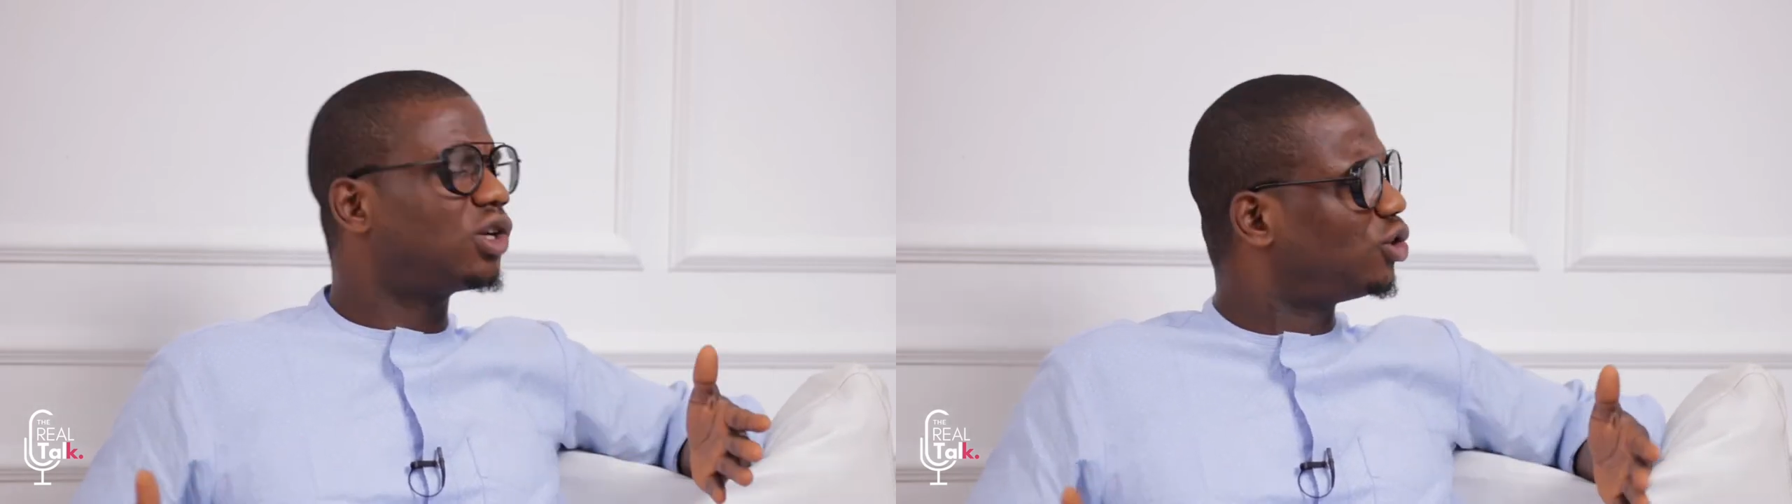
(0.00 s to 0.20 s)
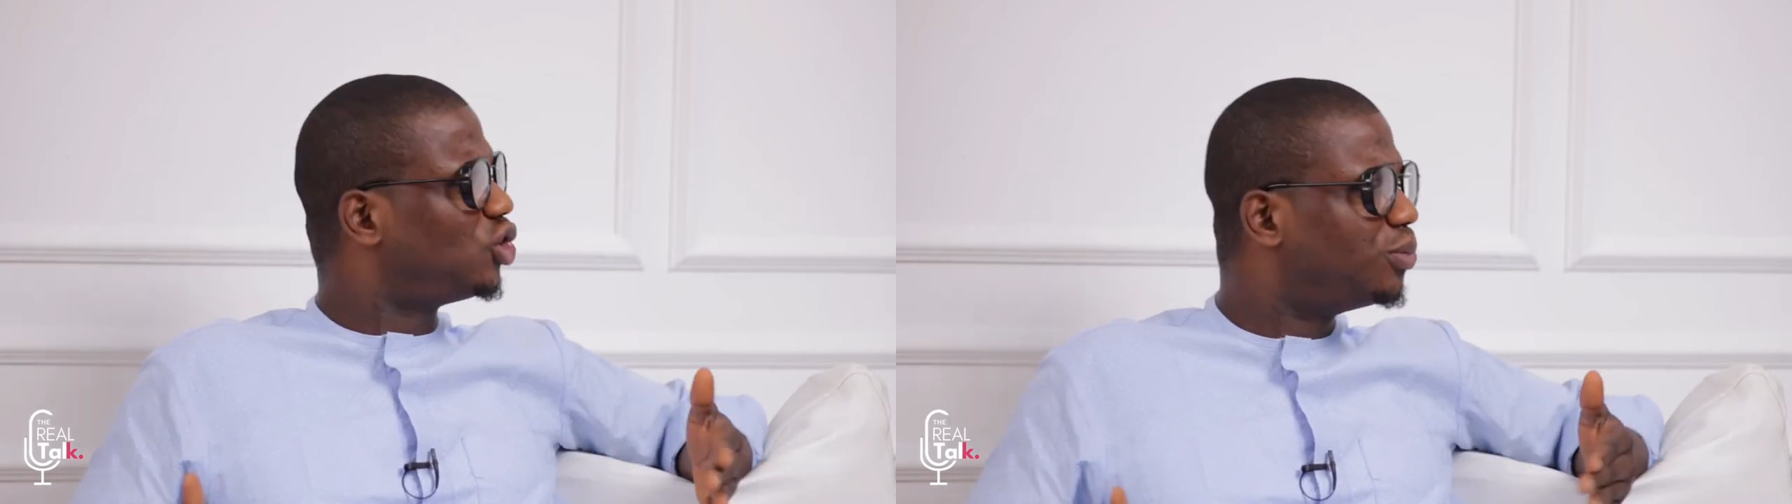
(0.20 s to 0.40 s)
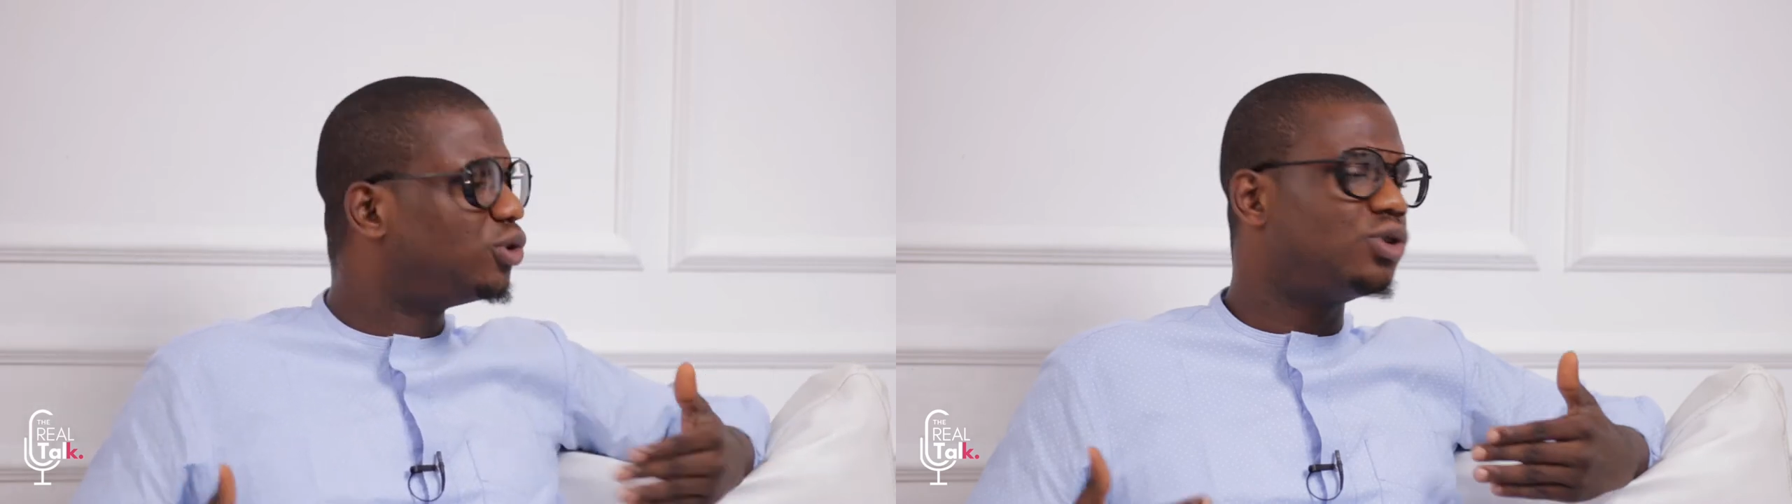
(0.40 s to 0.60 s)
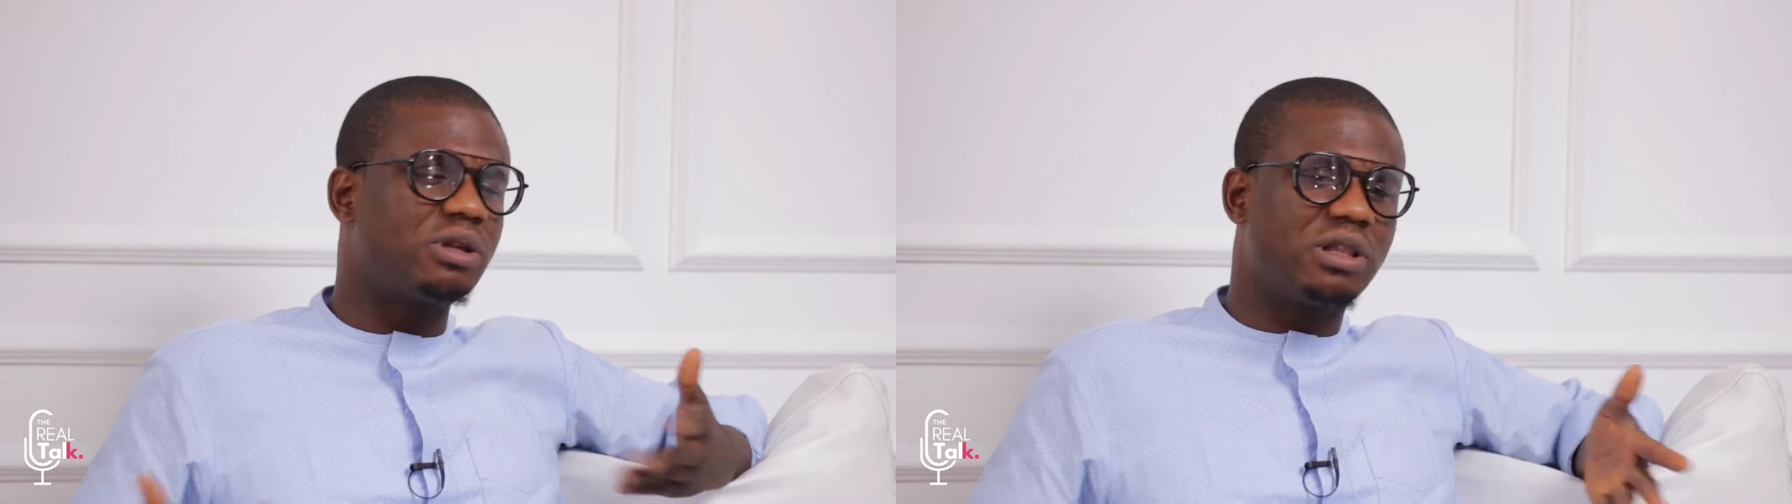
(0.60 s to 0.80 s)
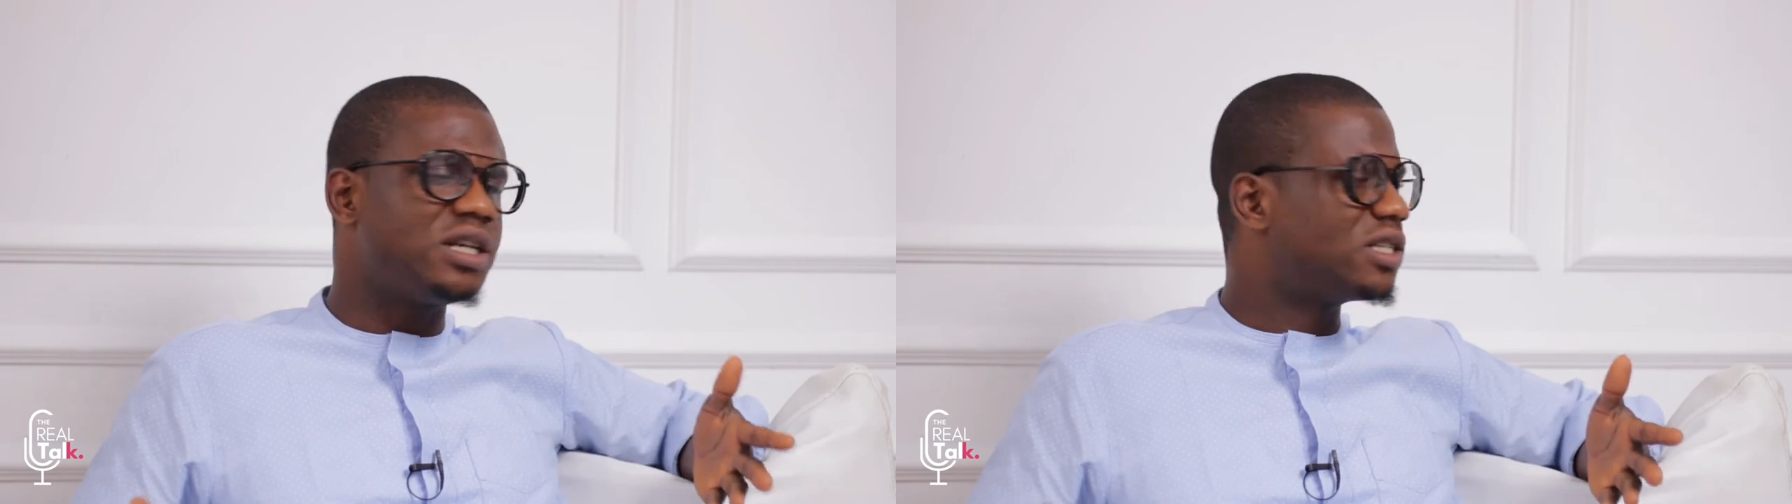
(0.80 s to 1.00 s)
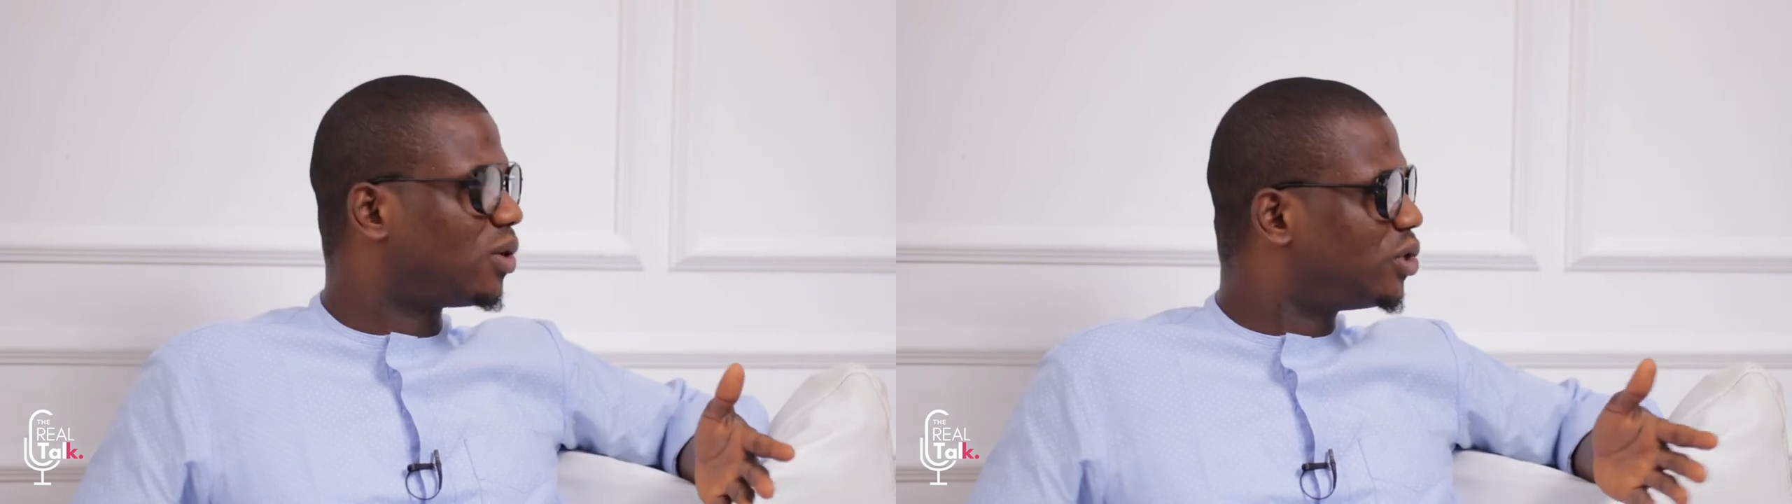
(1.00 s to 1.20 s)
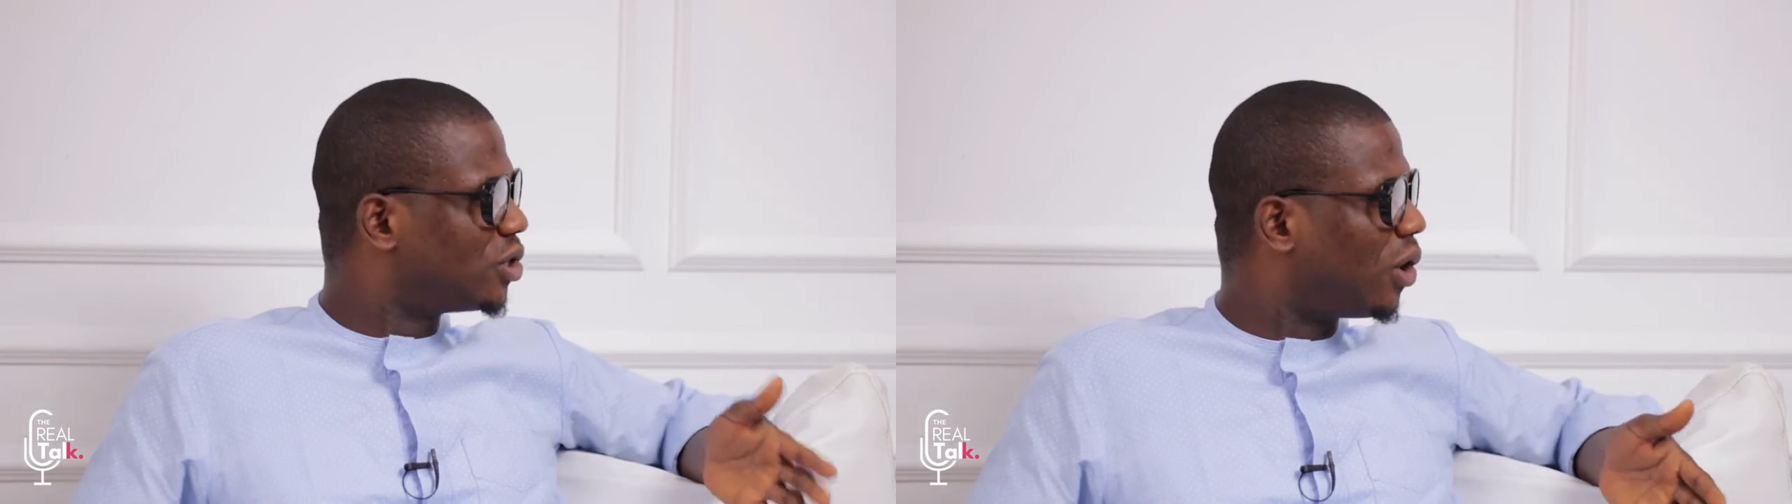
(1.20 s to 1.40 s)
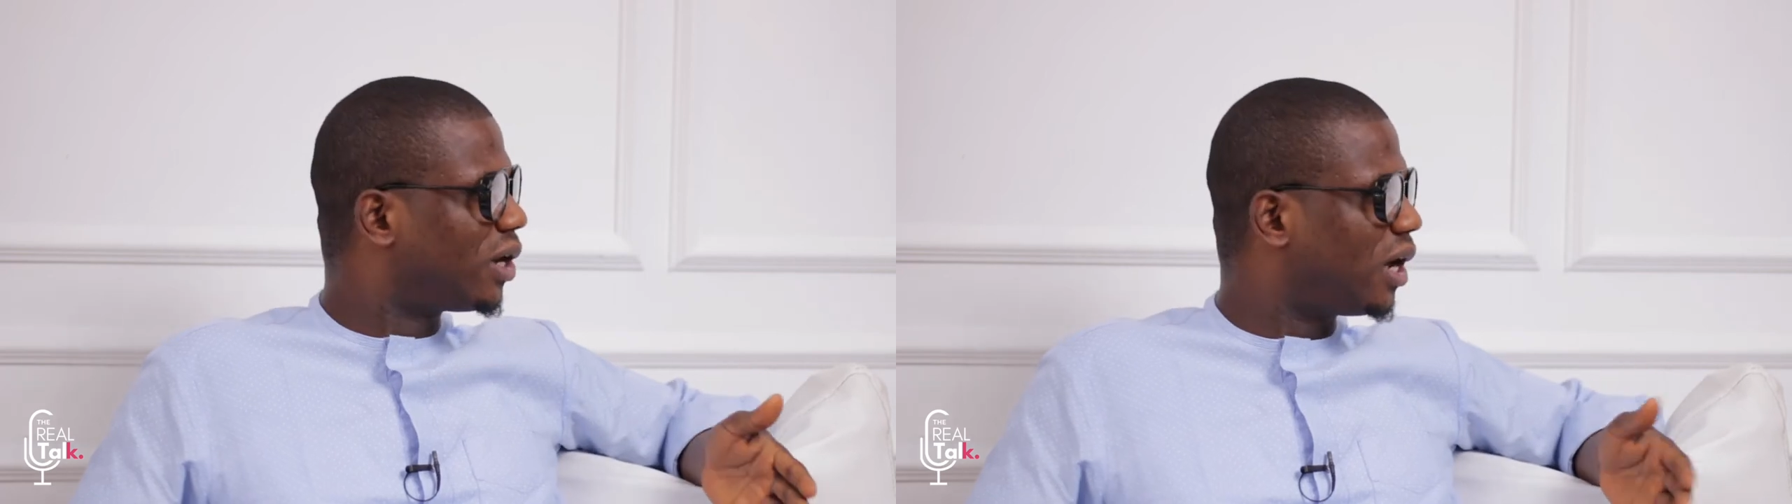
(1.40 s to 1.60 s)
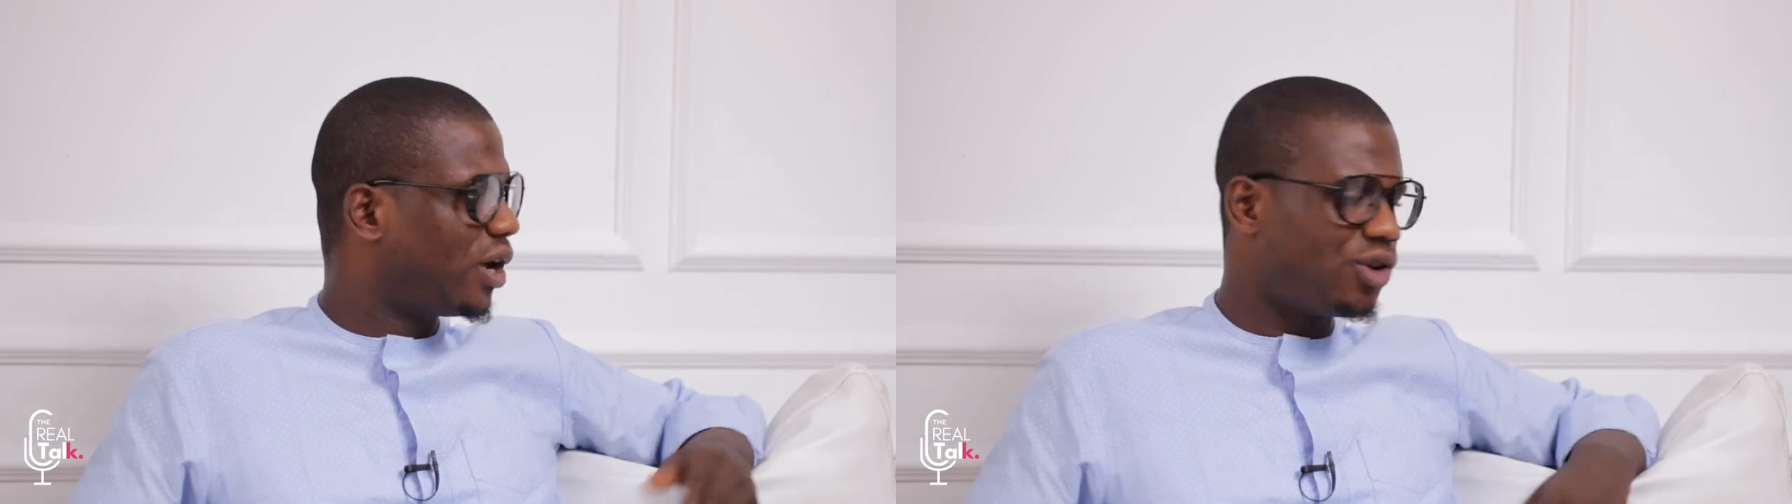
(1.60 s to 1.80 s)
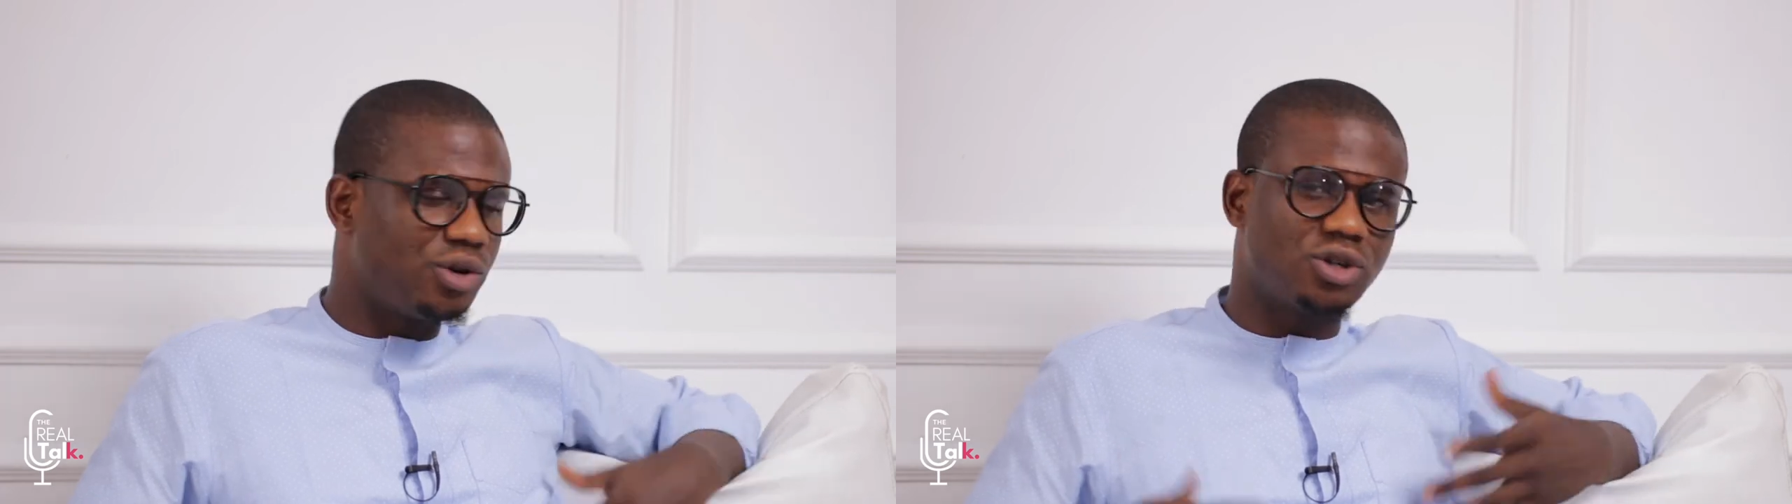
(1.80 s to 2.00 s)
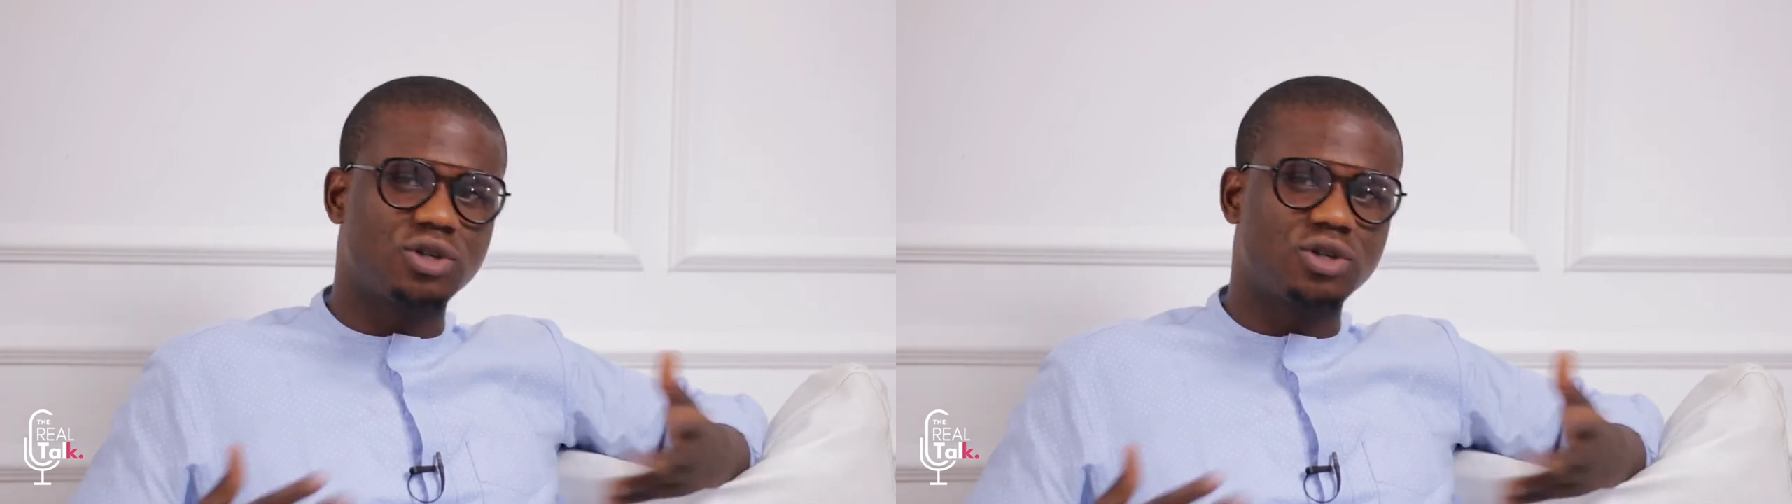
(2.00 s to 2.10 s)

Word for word: to contribute to the things that we talk here, you know,